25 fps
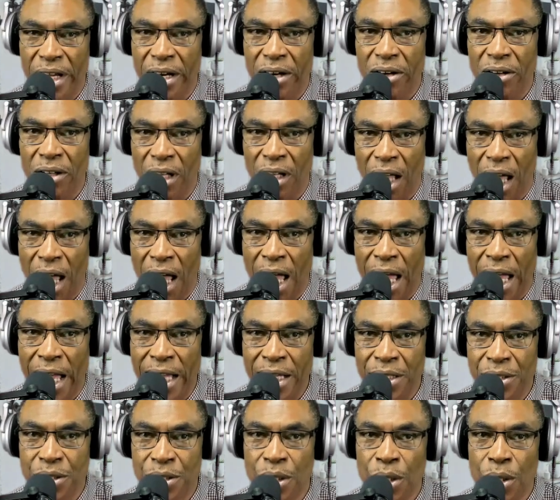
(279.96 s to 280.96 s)
their
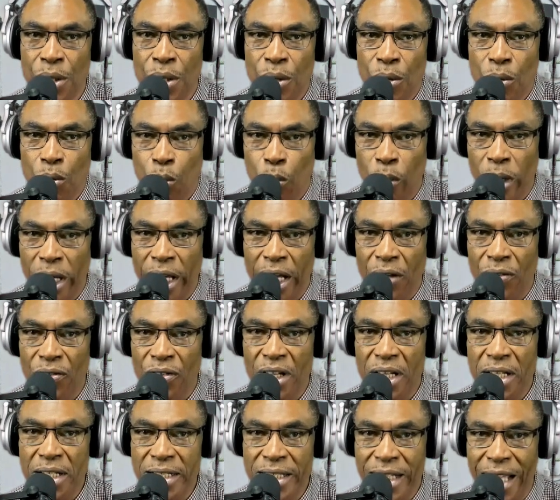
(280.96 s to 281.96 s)
lies when
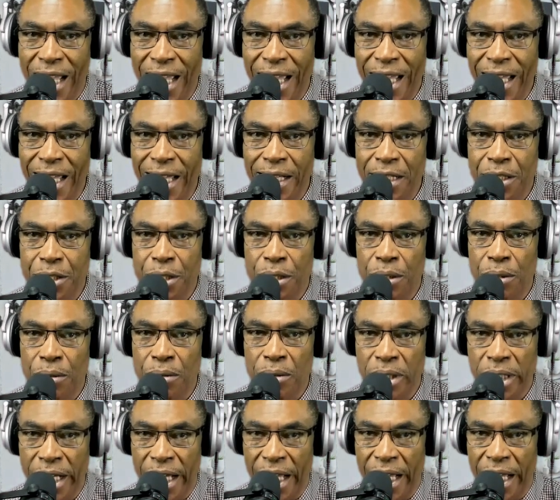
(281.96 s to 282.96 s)
the
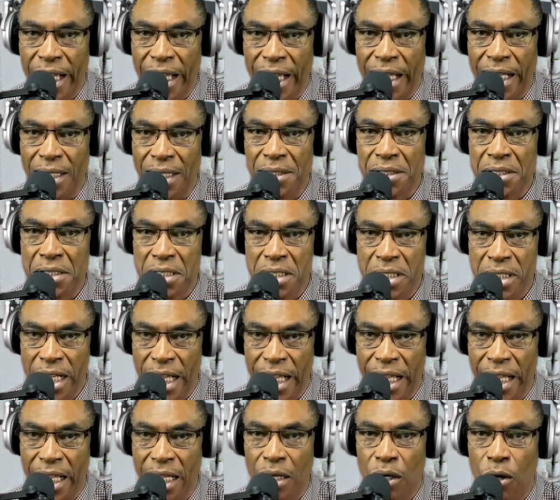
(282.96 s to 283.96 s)
day-to-day
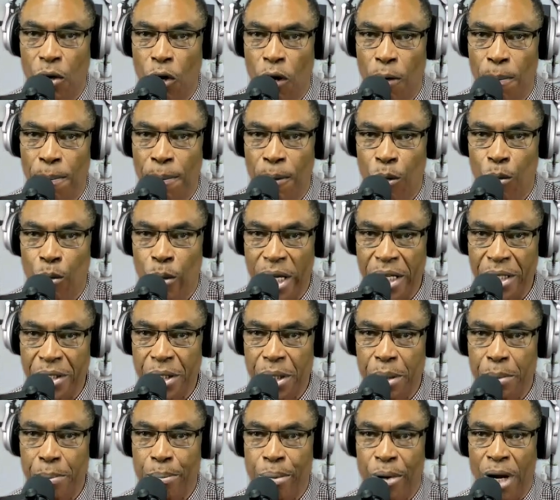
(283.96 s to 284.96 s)
state
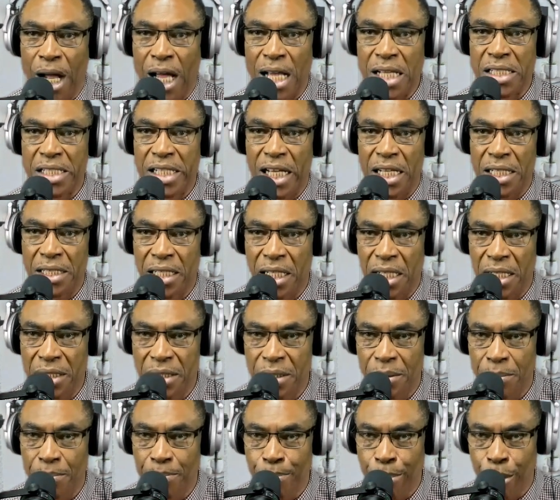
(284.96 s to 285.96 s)
corporation
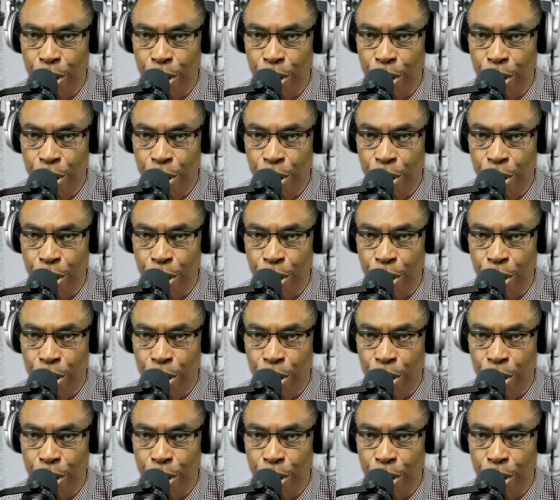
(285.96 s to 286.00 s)
processes and